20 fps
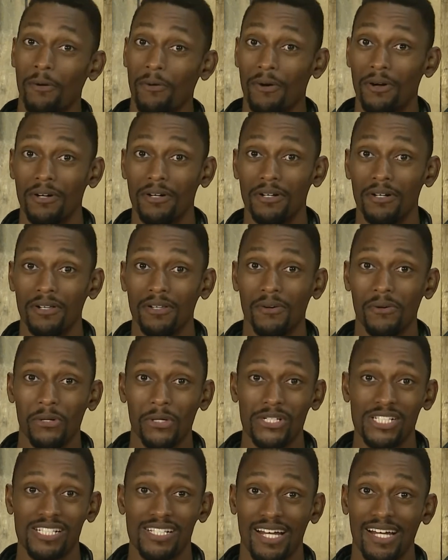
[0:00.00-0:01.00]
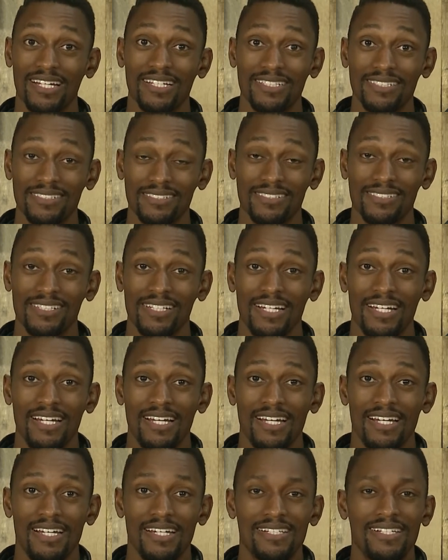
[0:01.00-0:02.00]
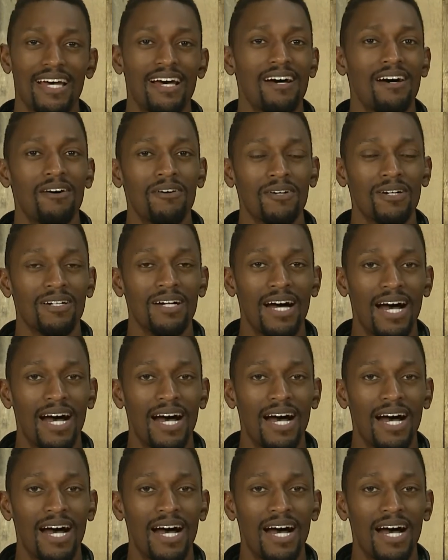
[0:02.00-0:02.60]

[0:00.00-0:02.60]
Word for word: Oil or Science. Now,